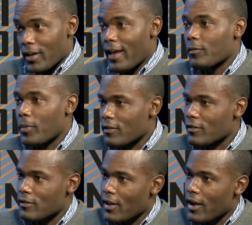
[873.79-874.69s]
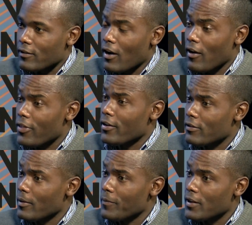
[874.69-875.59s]
it has pesticides. Are there
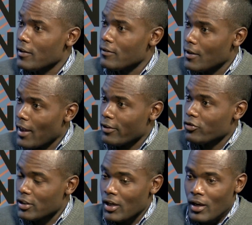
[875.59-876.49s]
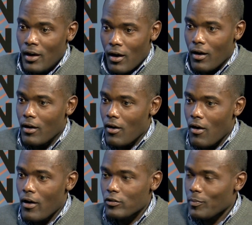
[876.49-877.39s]
some things that actually are
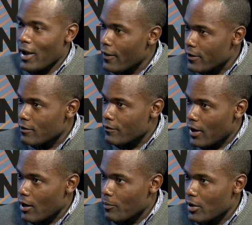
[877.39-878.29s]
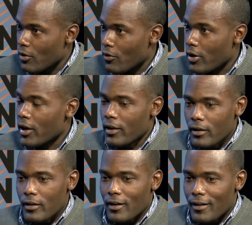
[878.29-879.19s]
caused by the environment, or
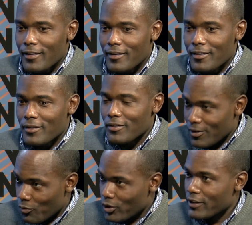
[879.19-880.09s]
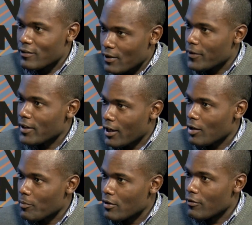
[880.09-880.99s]
is it really something that
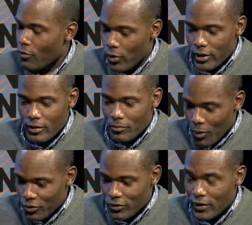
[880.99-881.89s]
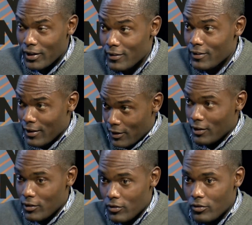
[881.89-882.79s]
can be avoided, most of it? Because it sounds
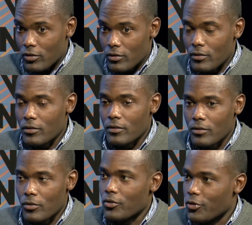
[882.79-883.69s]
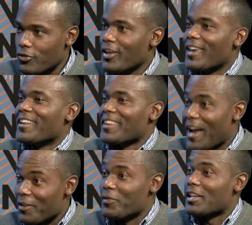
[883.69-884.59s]
like you're saying a
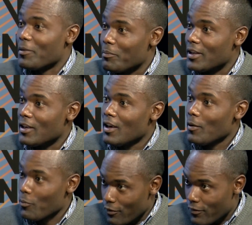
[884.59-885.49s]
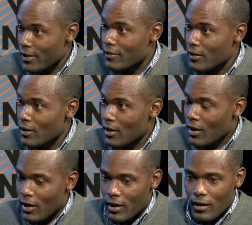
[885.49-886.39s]
lot of it can be prevented
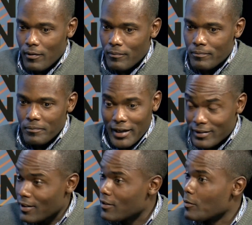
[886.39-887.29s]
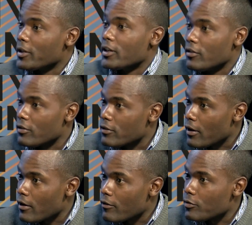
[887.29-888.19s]
by disciplining
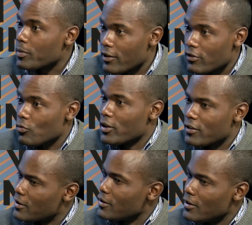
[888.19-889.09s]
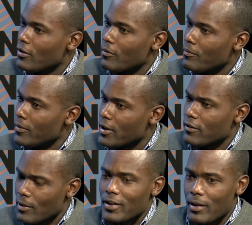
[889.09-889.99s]
yourselves. But I just wanted to,
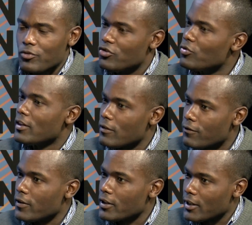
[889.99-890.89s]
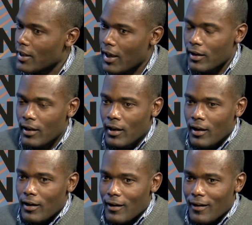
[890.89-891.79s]
because sometimes you do get the feeling that,
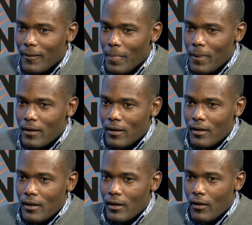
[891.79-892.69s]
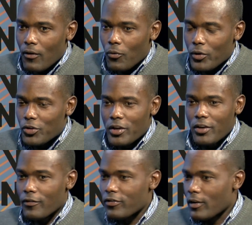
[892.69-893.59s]
when you
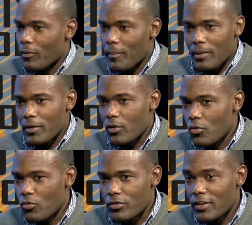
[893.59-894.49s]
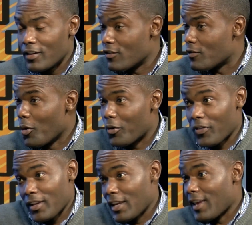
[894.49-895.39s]
hear of someone maybe who didn't smoke
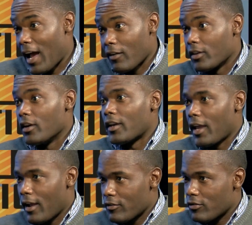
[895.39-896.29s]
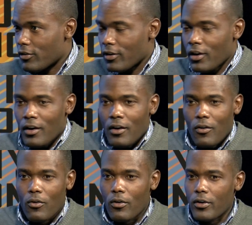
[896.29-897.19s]
and then they die of lung cancer,
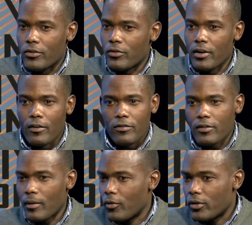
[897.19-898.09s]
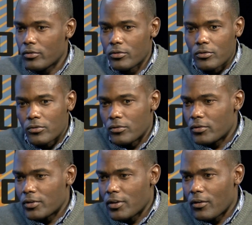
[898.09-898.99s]
or you hear of someone
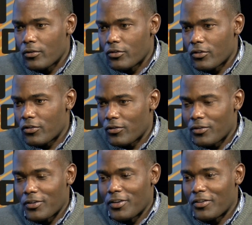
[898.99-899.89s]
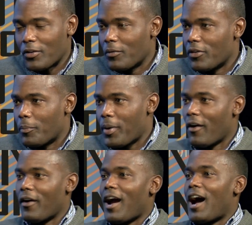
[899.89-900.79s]
who, you know, just is the
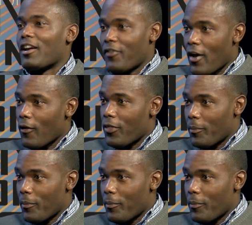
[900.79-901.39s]
paragon of health